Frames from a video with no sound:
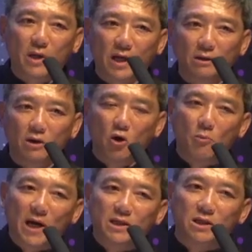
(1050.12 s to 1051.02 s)
like the
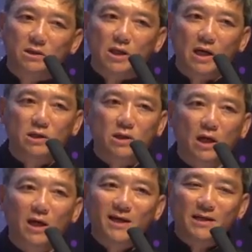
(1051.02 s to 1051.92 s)
Cobach
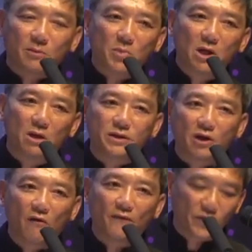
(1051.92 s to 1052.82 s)
conjecture that's been
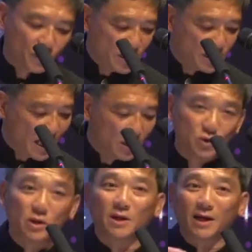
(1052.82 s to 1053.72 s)
unsolved for three
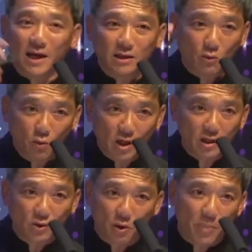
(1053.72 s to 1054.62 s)
centuries. Again, the work
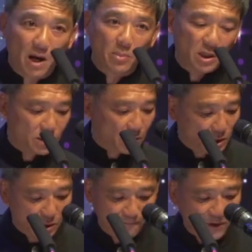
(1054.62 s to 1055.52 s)
is all public, so you
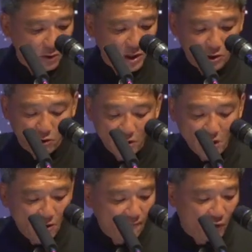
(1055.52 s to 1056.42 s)
can view it all
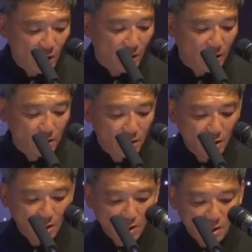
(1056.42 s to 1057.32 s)
freely.
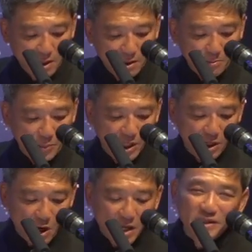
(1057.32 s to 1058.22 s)
But
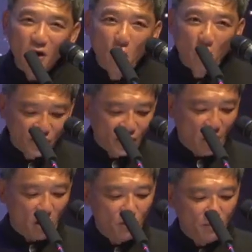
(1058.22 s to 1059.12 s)
it's
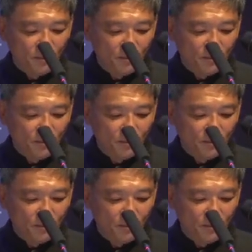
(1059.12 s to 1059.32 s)
also,